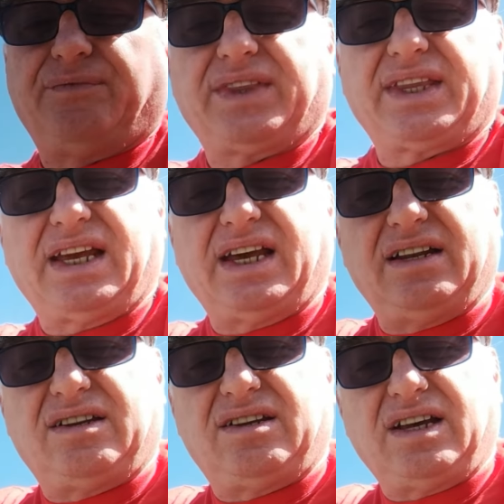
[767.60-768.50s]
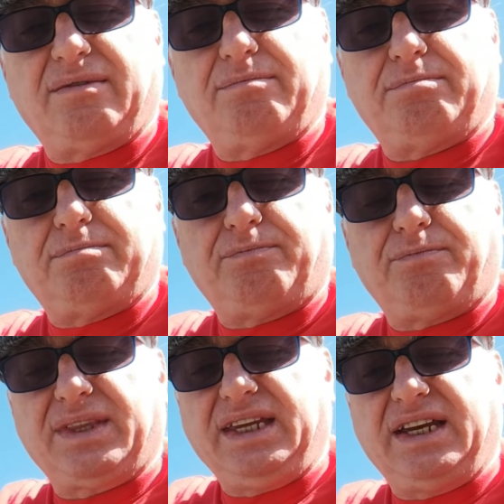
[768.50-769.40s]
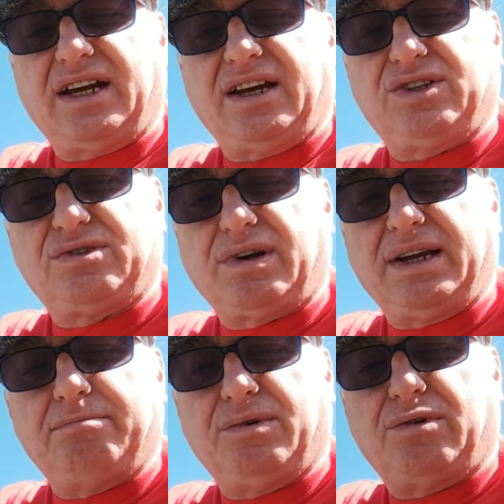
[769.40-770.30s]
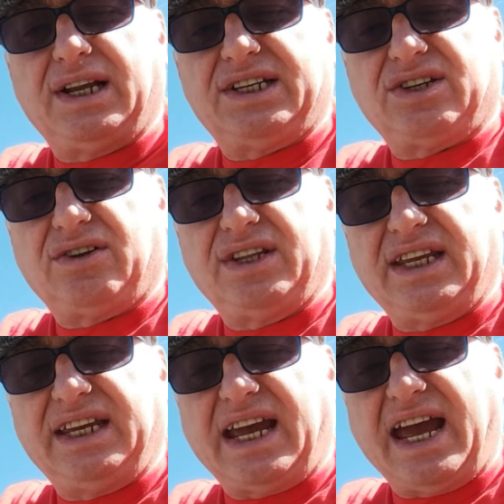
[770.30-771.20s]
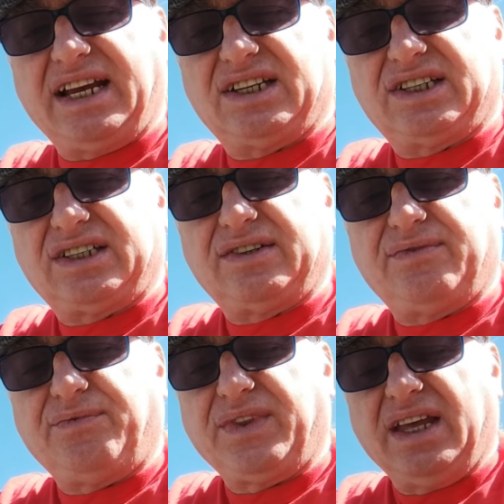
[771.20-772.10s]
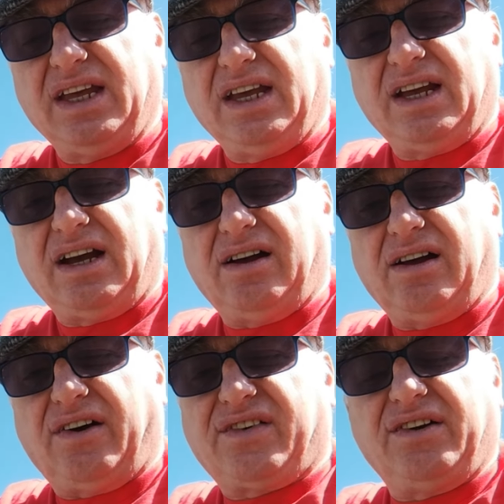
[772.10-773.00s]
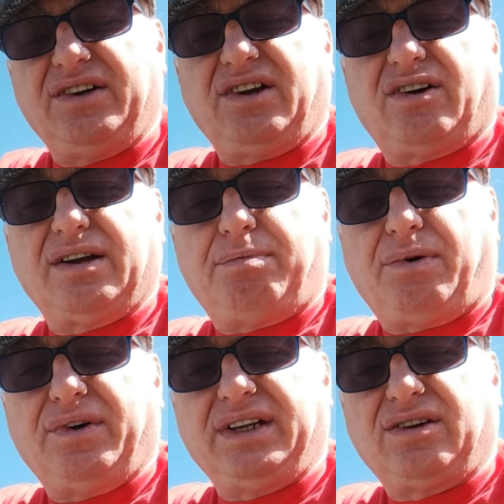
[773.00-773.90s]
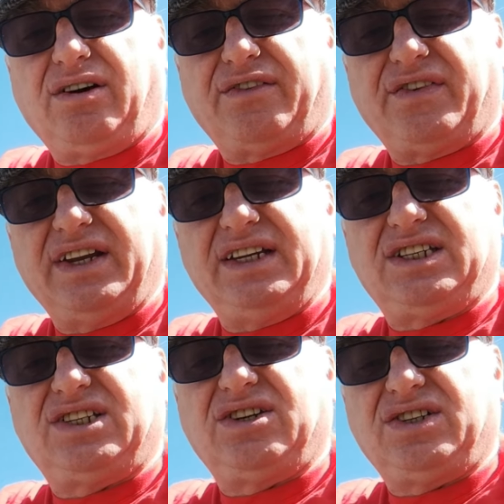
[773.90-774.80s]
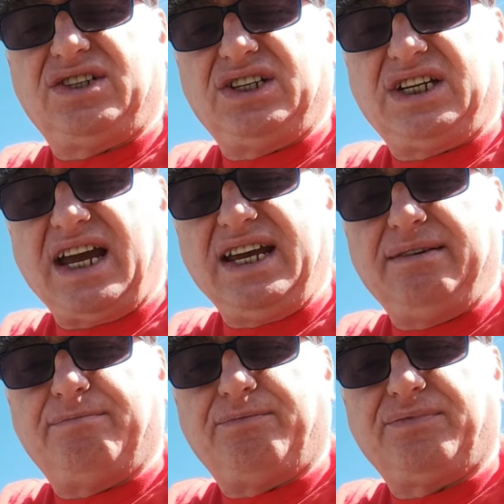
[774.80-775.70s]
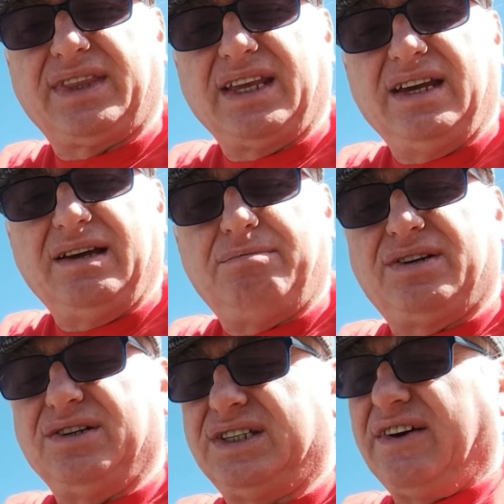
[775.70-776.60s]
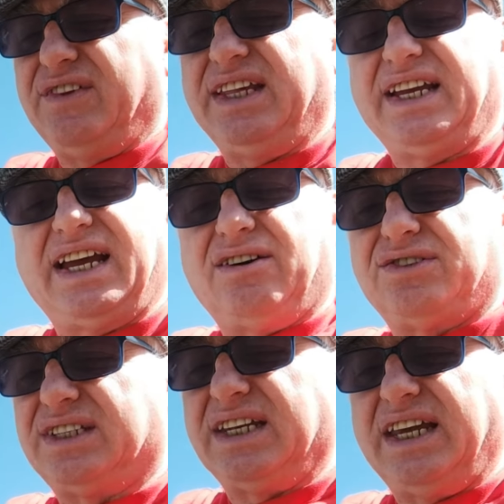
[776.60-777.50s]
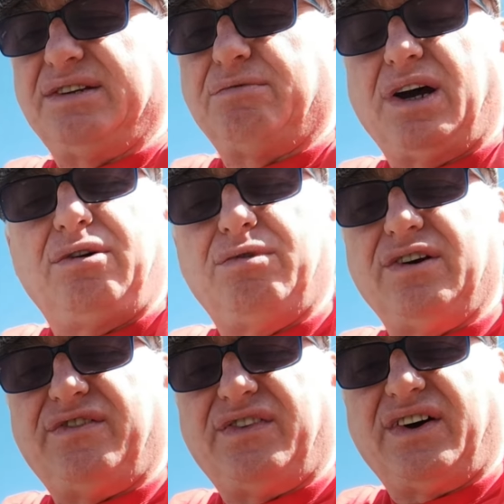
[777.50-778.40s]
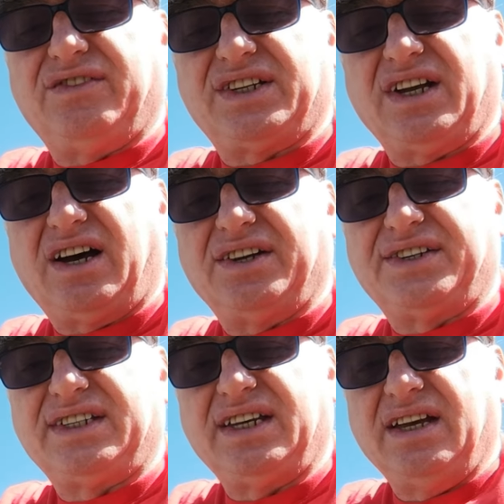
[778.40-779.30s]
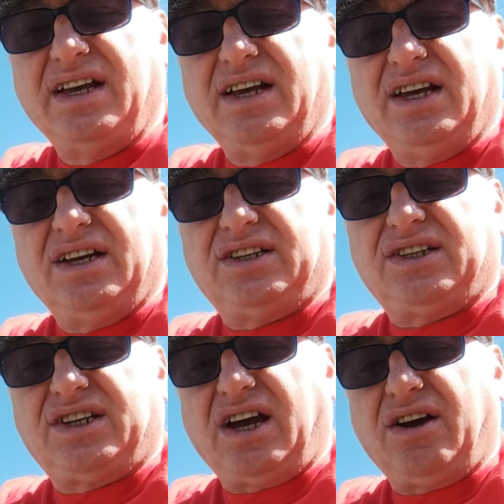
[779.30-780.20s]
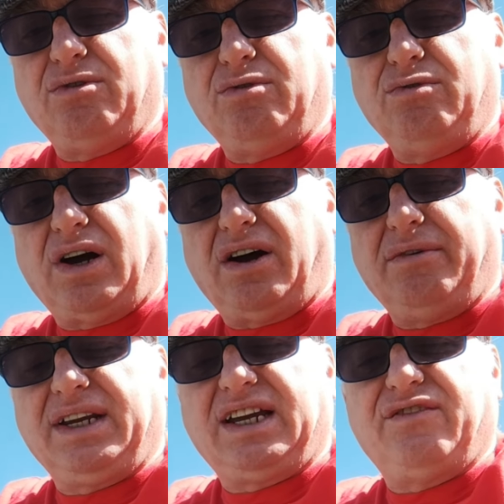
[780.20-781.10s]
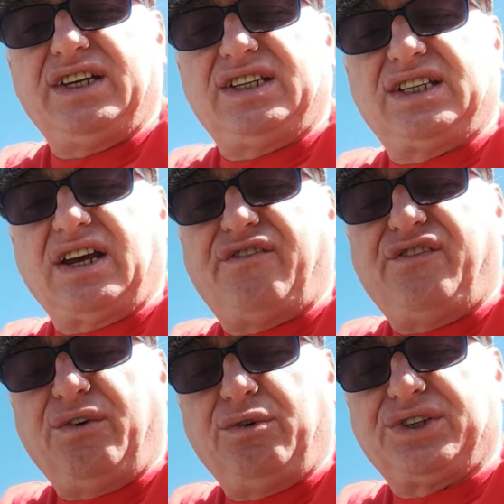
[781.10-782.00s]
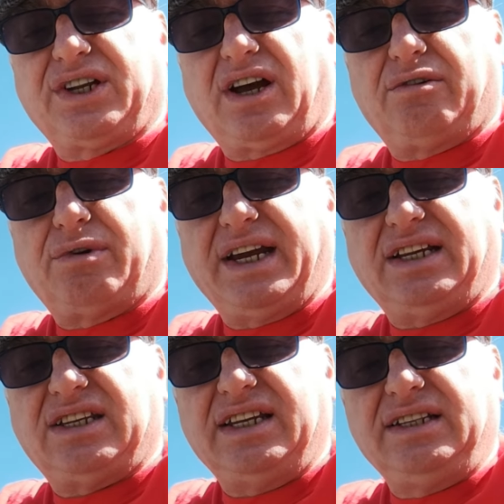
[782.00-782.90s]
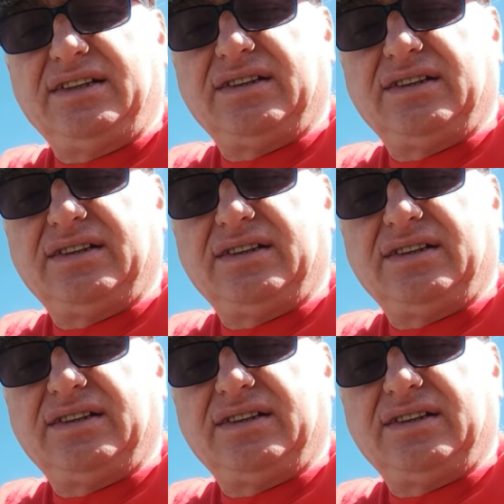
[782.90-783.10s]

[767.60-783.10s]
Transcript: and you know, straight more or less on the eggs, I've got to knock a point off, and it's such a shame, because everything else is well worth 5 stars. So I'm going to give this a 4-star rating.